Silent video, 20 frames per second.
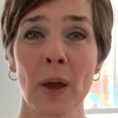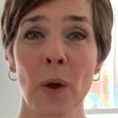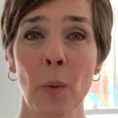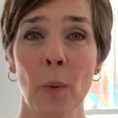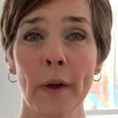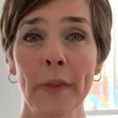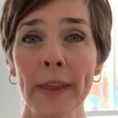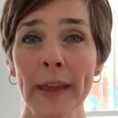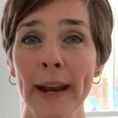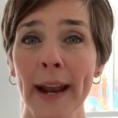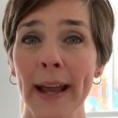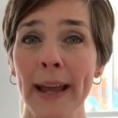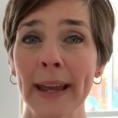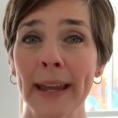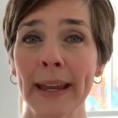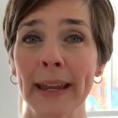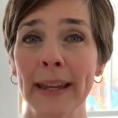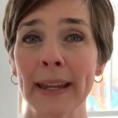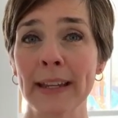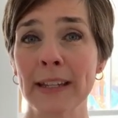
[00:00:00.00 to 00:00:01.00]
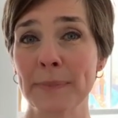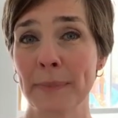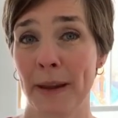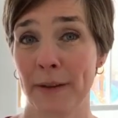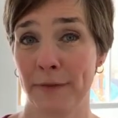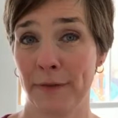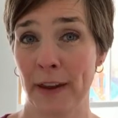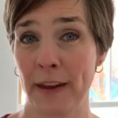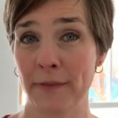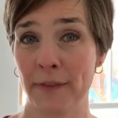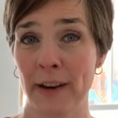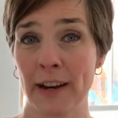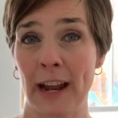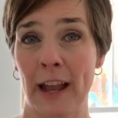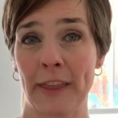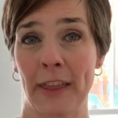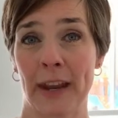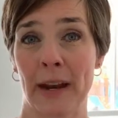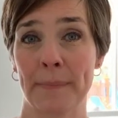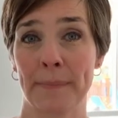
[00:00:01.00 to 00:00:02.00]
One that is my favorite,
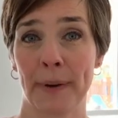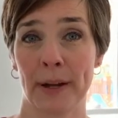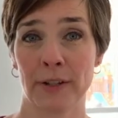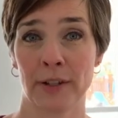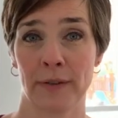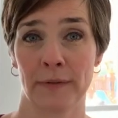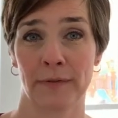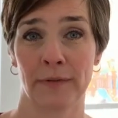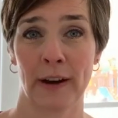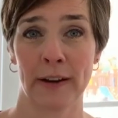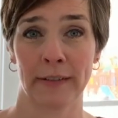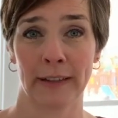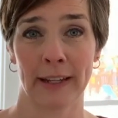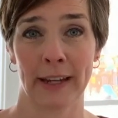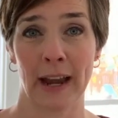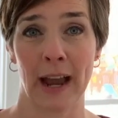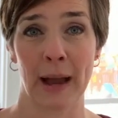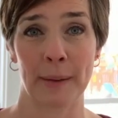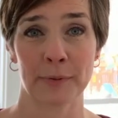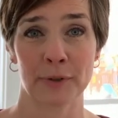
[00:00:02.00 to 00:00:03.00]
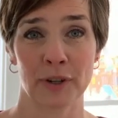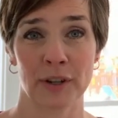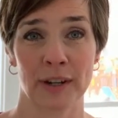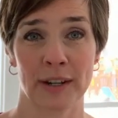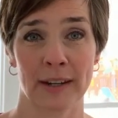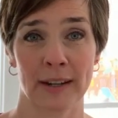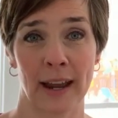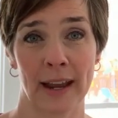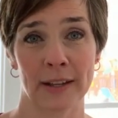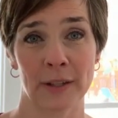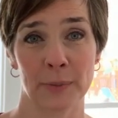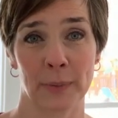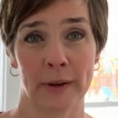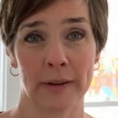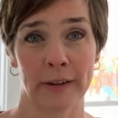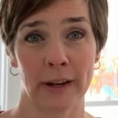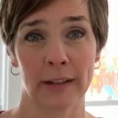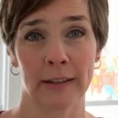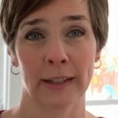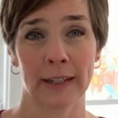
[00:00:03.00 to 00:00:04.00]
and then a budget-friendly option as well,
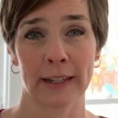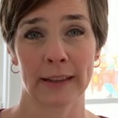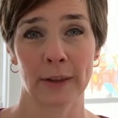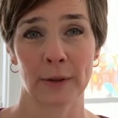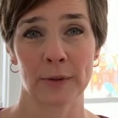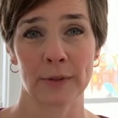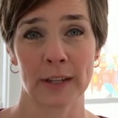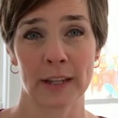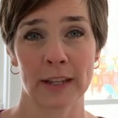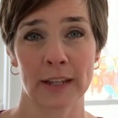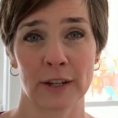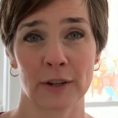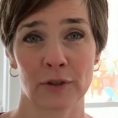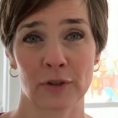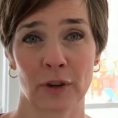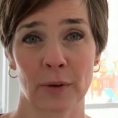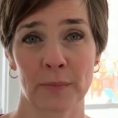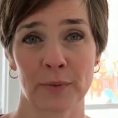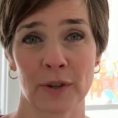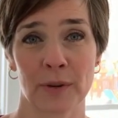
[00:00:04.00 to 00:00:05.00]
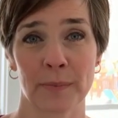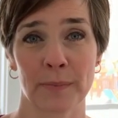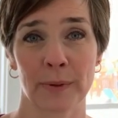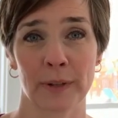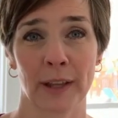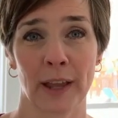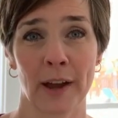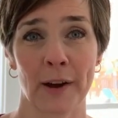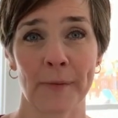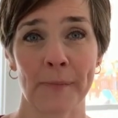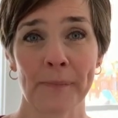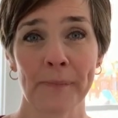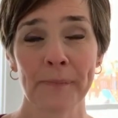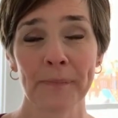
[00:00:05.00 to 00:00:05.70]
and I'll link those in the description below.